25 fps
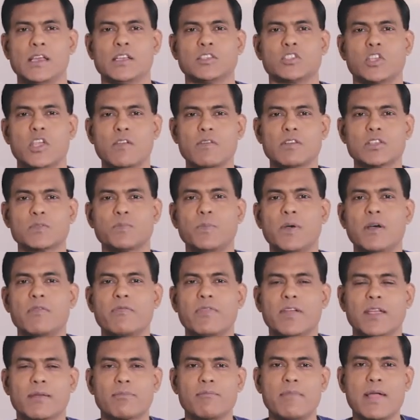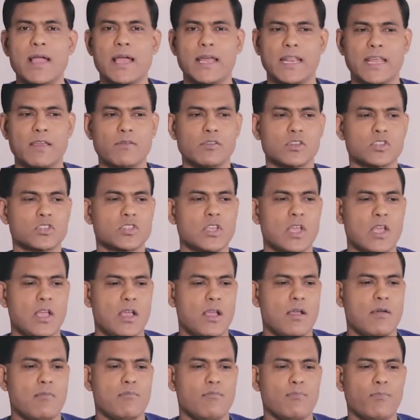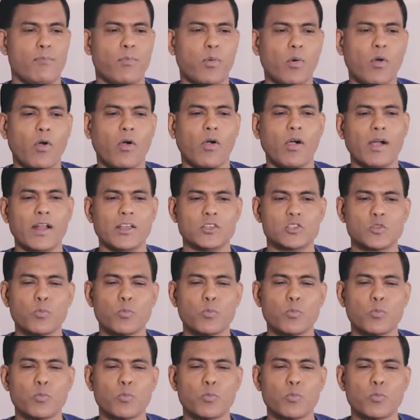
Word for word: So he was perfect man. He was born